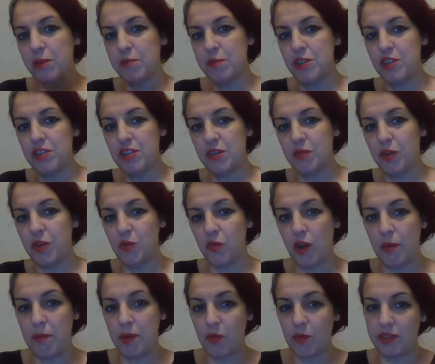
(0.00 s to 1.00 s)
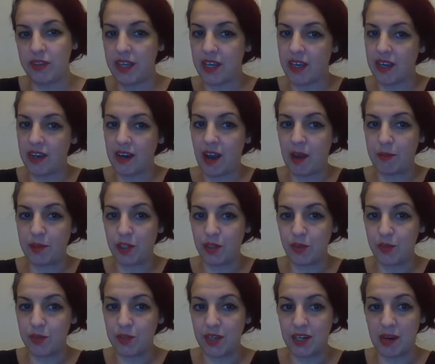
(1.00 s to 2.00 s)
especially with women, when they get
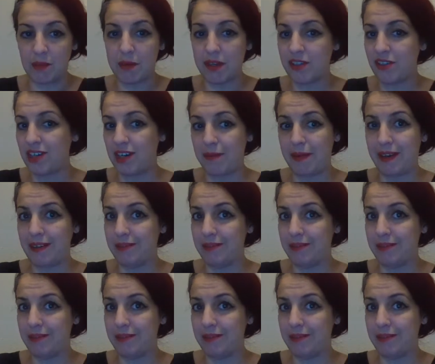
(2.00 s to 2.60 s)
abused. And I'm not talking